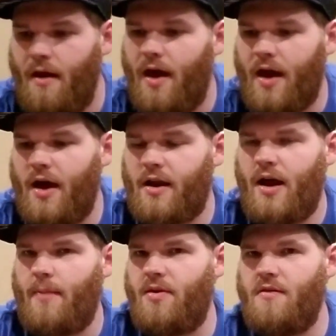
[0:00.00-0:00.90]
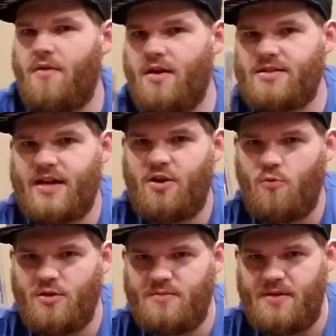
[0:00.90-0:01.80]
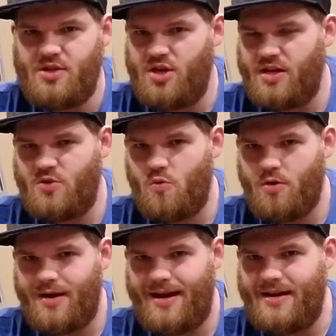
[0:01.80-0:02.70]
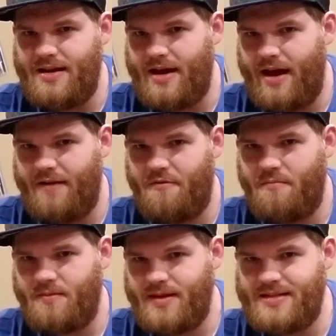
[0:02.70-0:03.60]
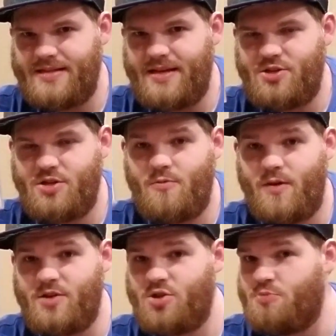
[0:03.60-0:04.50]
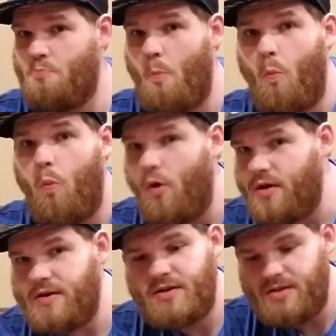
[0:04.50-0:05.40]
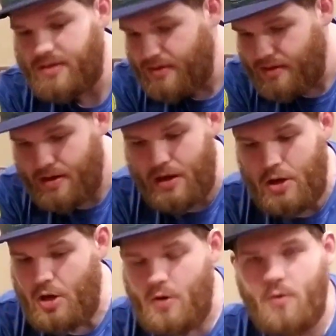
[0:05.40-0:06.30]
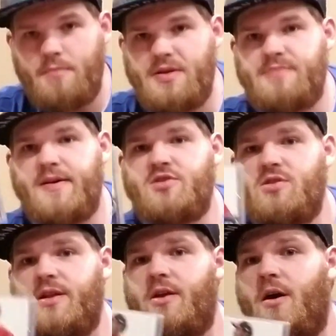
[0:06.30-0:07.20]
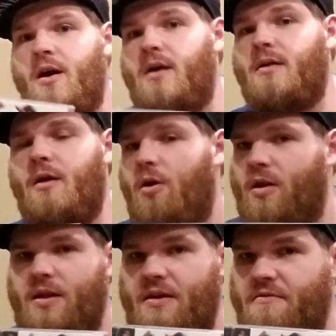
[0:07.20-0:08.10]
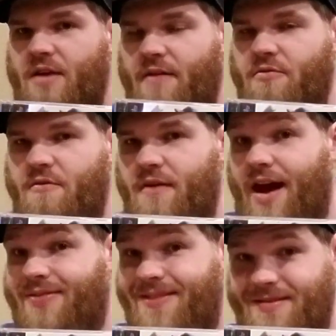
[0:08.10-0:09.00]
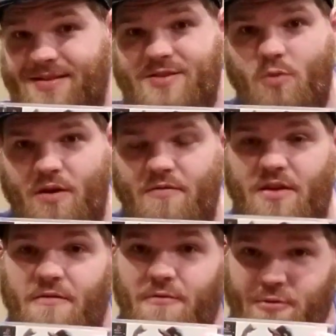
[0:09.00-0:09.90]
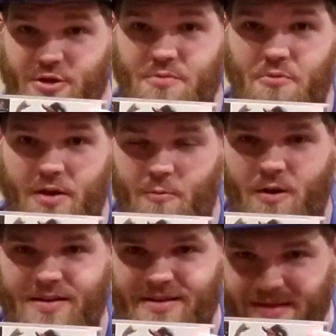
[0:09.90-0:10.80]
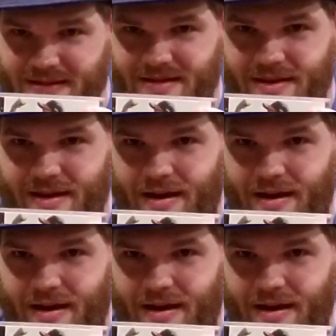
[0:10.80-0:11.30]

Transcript: I got a copy of Tiger Woods PGA Tour 99 for the PlayStation, which wouldn't be special at all if not for the fact that this is one of the first print ones.